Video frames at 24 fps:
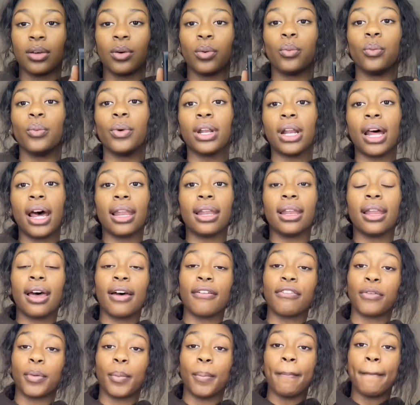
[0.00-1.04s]
What I
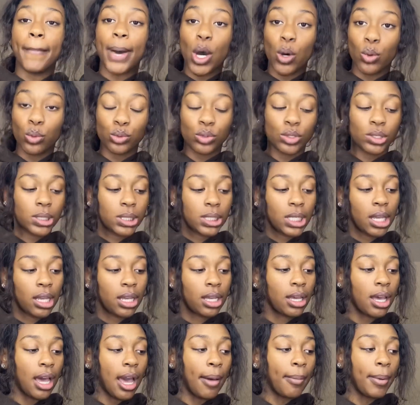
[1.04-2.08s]
love most
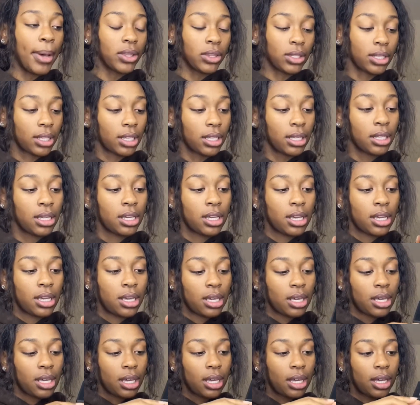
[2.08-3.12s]
about the
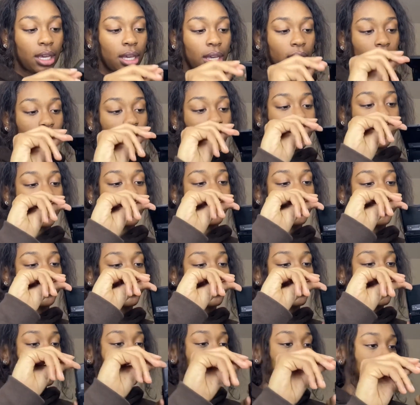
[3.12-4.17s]

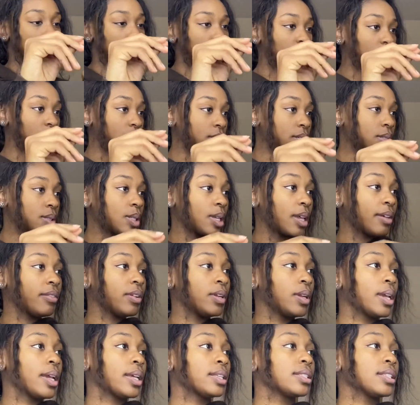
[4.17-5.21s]

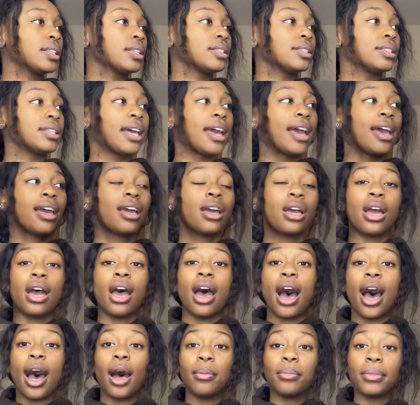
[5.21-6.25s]
G7X is that
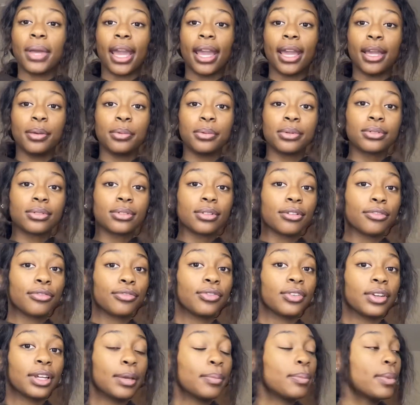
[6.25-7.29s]
I'm able to
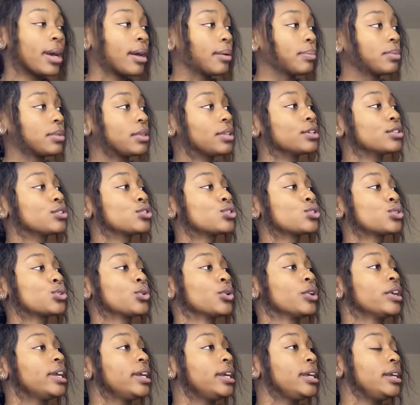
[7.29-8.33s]
flip up the
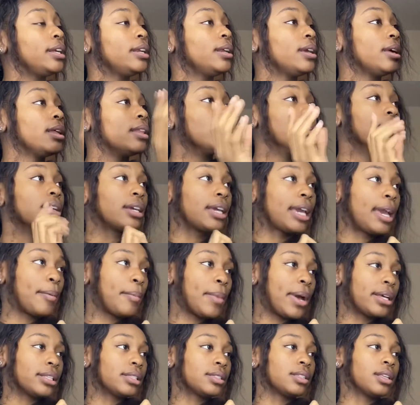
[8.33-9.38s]
screen and look at
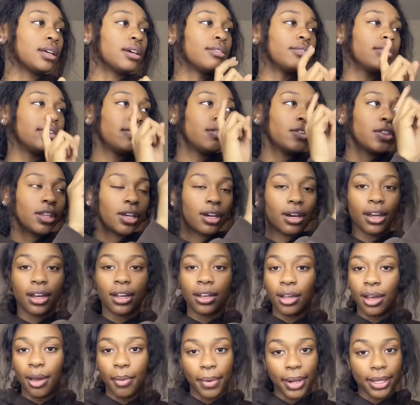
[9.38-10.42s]
myself. Even though
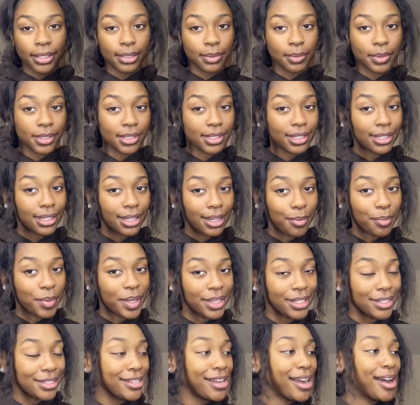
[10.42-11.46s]
I'm not supposed to look up at
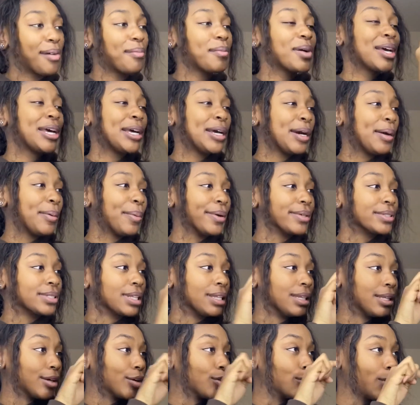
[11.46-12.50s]
the top, supposed to
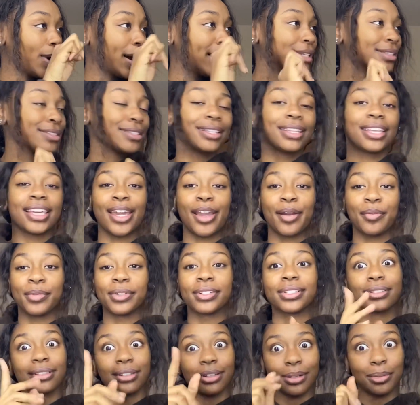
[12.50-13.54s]
look right into the camera,
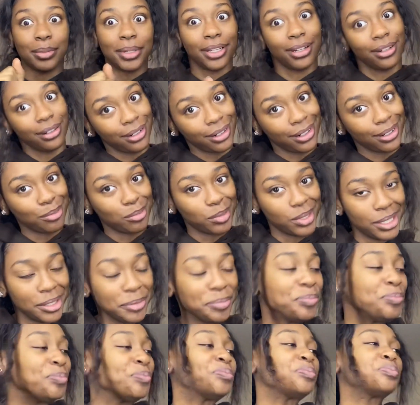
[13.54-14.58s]
is going to be hard. But
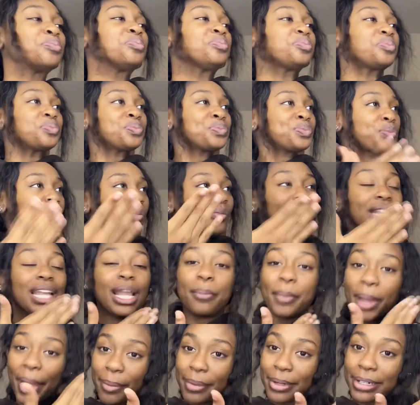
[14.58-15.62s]

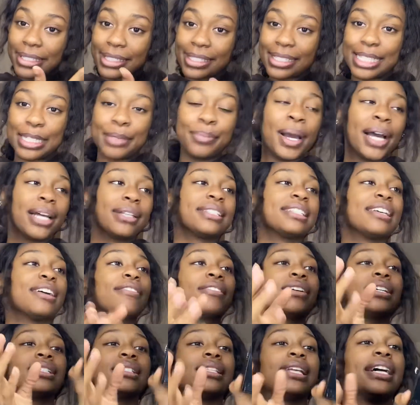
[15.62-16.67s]
I'm able to see myself,
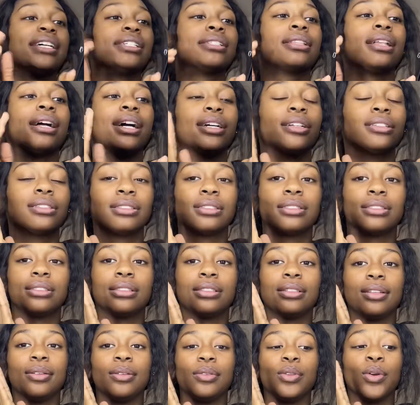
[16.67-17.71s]
because that's like
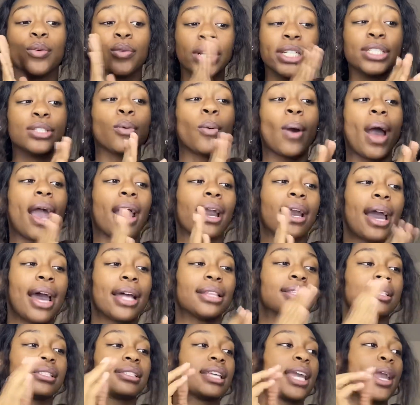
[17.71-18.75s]
the reason why I
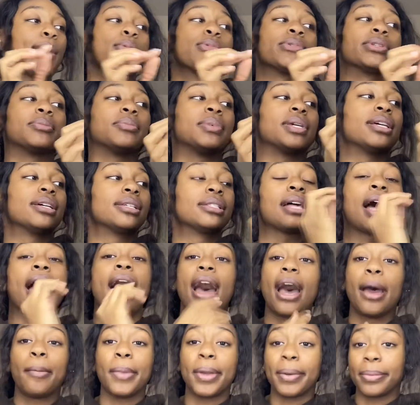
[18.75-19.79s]
got this camera, is because
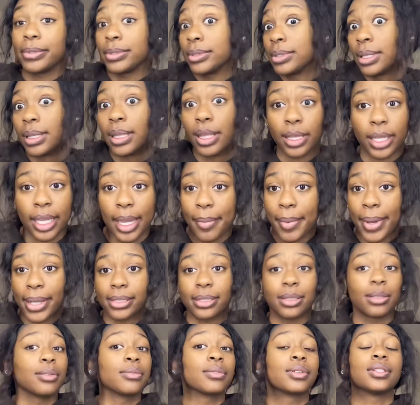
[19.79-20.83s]
I'm able to look at
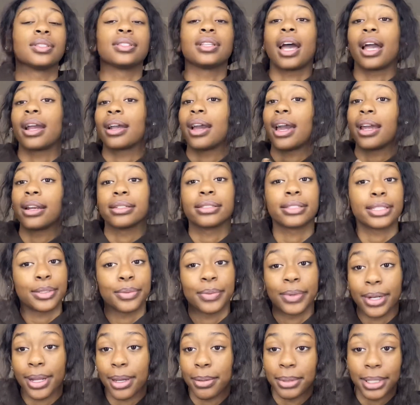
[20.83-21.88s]
myself, because I got to see
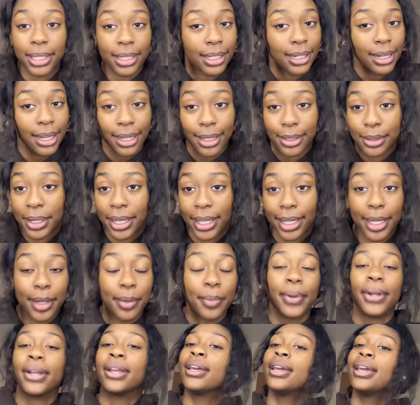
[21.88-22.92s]
what I'm looking like on that
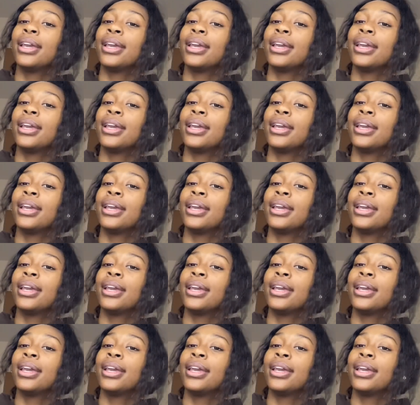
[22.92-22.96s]
camera.